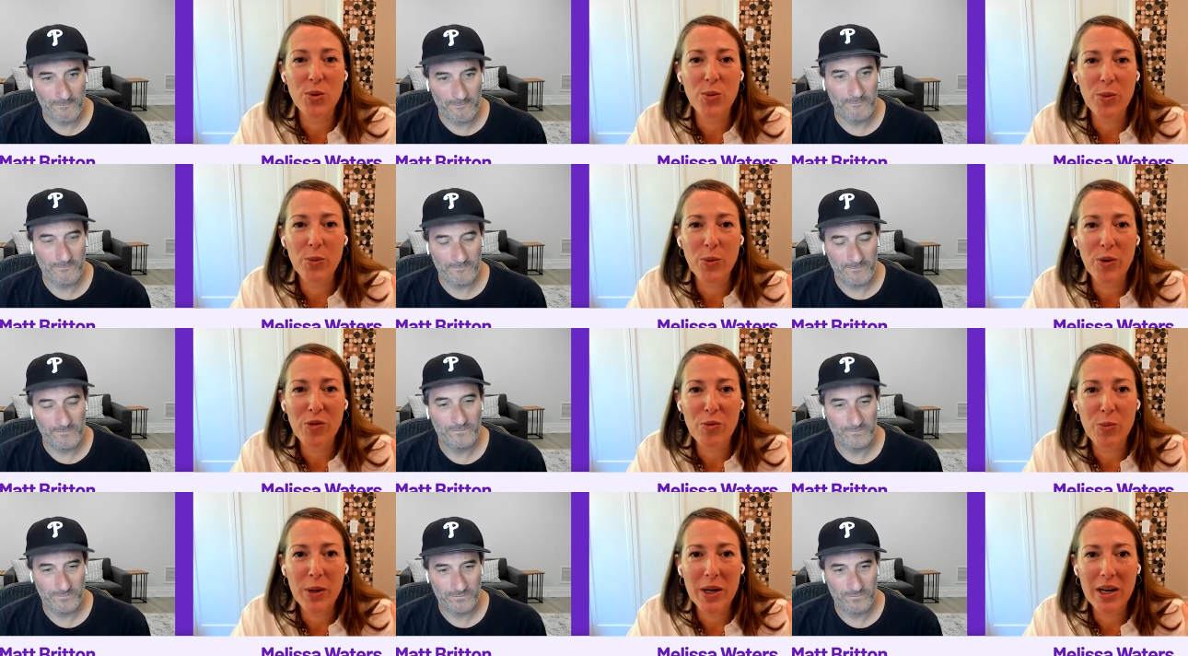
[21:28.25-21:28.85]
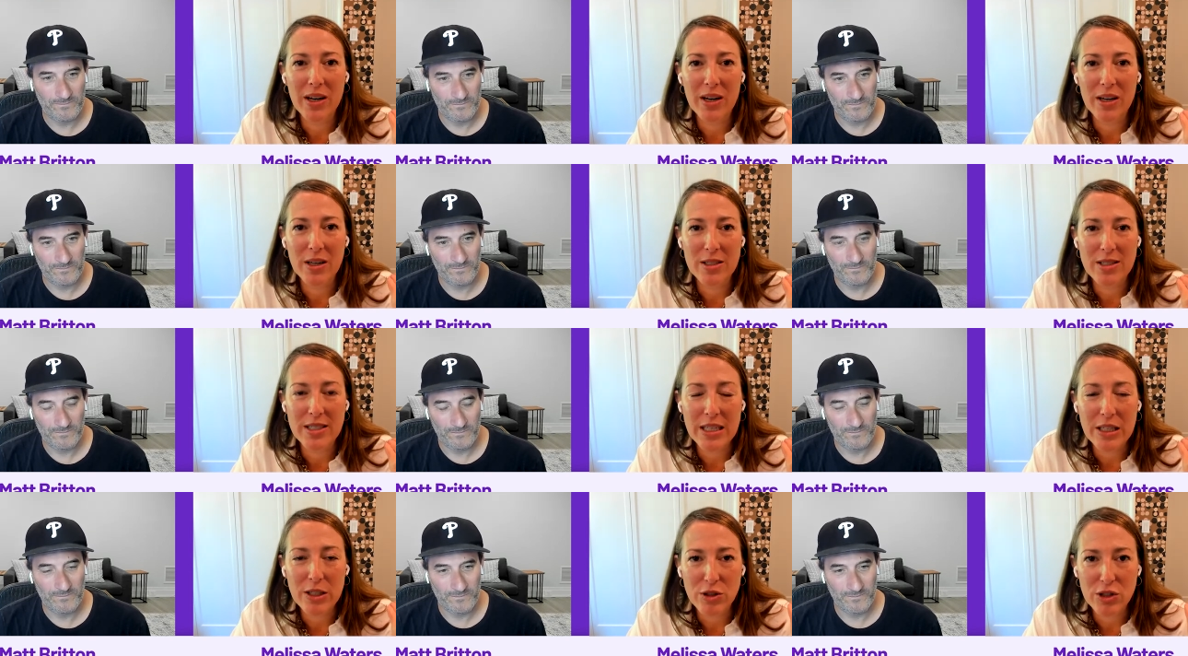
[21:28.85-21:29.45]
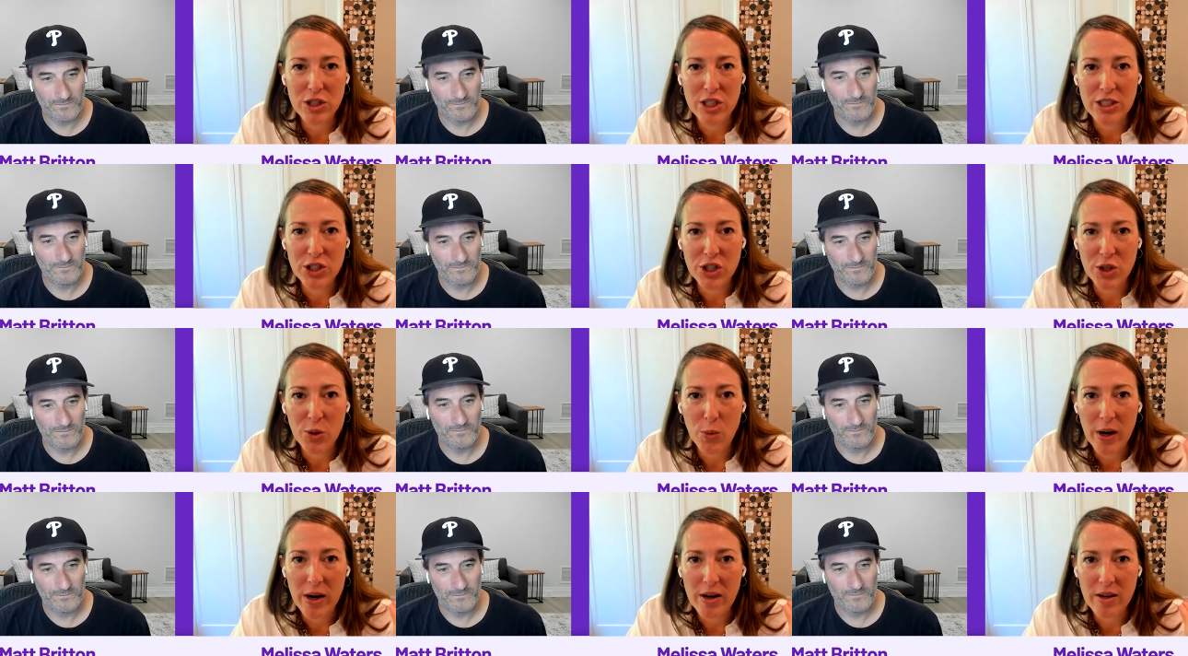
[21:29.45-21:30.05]
Speaker 1: so when we've been in a single
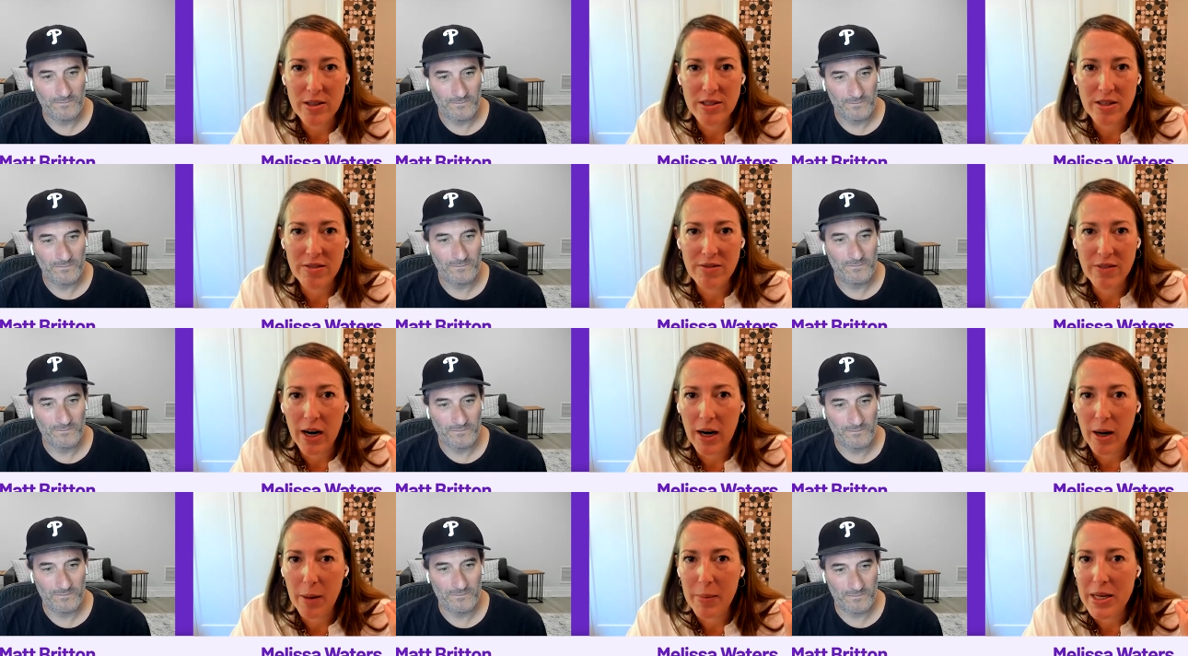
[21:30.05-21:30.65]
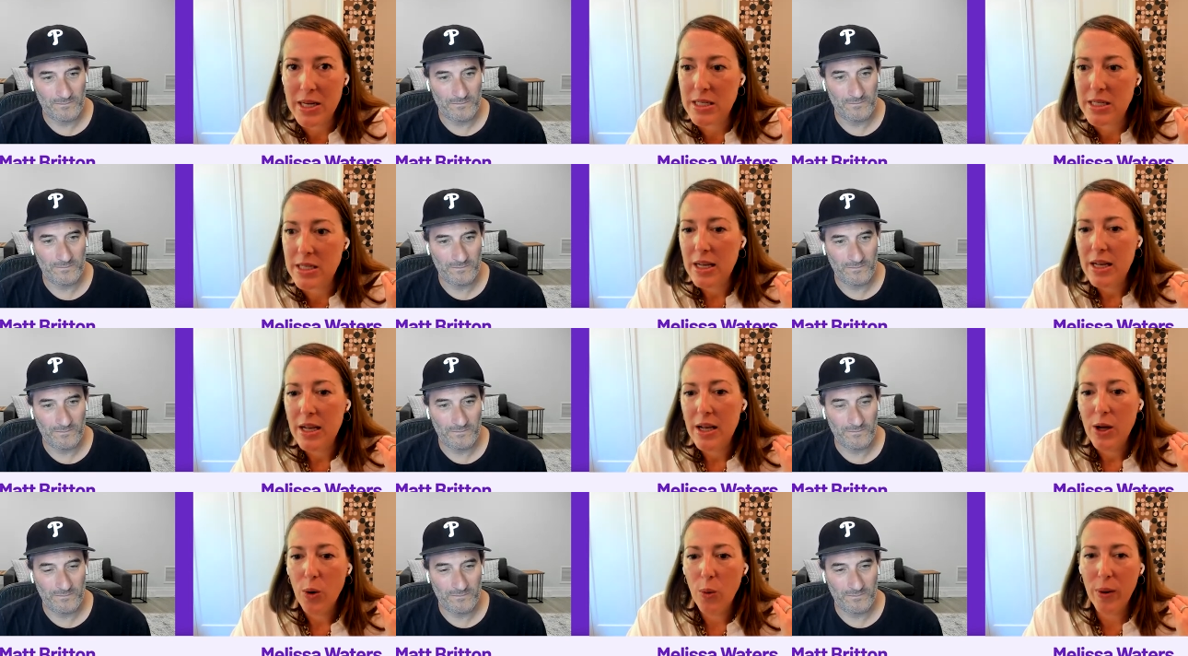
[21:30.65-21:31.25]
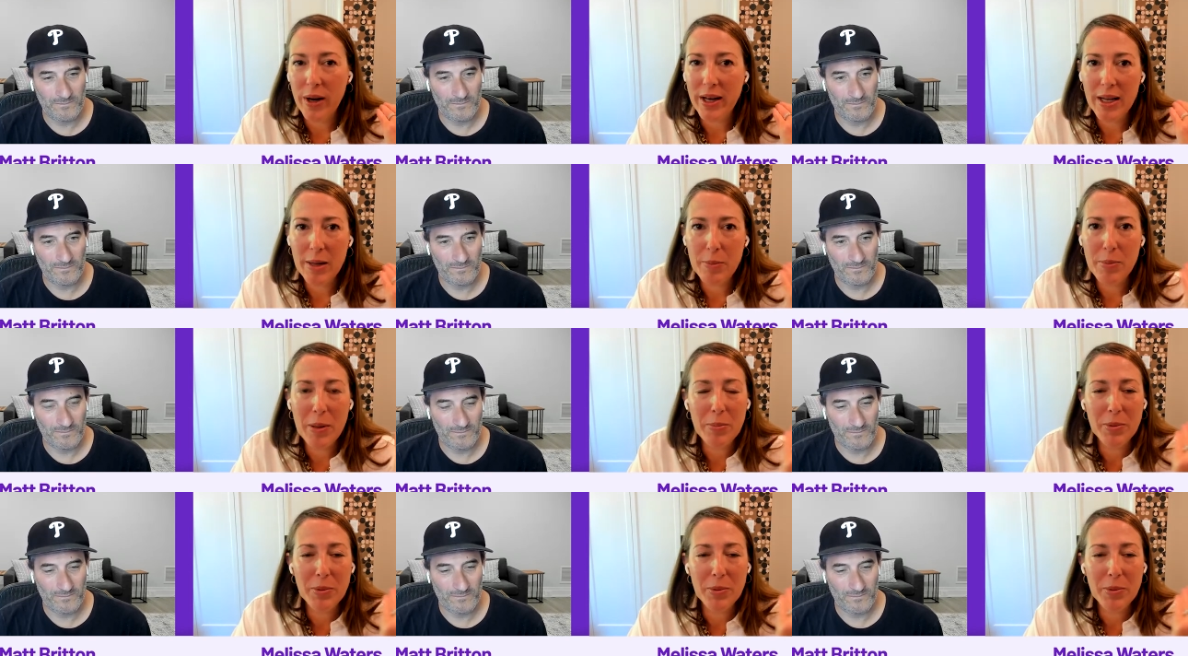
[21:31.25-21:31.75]
digit awareness environment, we need